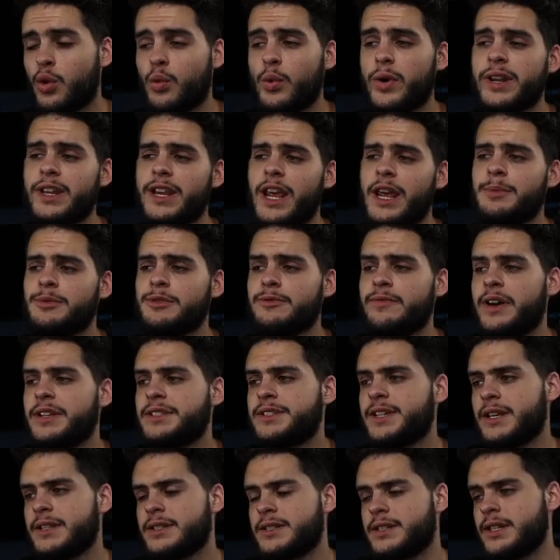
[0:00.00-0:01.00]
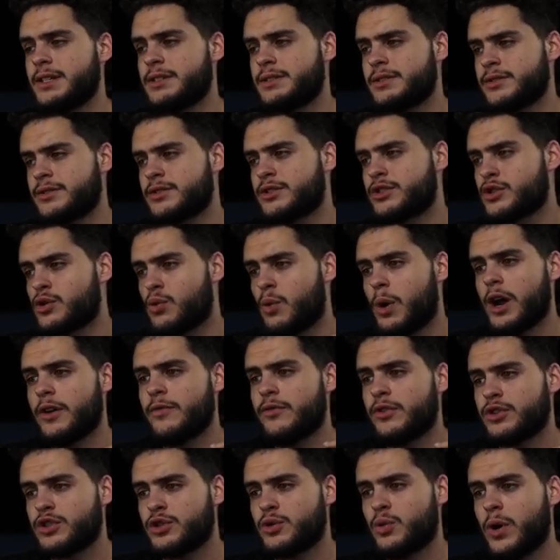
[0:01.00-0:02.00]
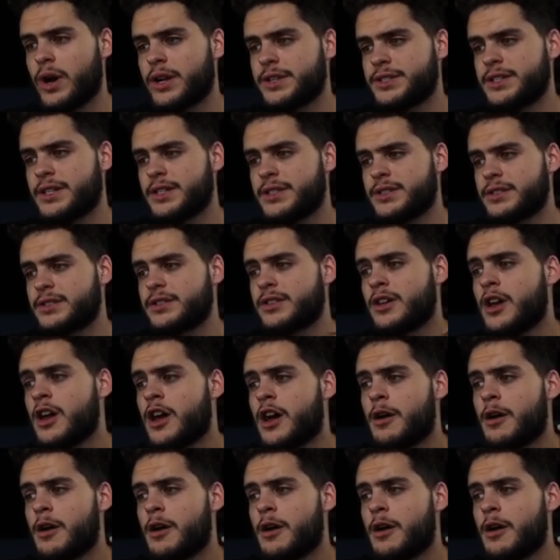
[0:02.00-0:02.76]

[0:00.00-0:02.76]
win games of head-to-head seasons, squad versus squad seasons,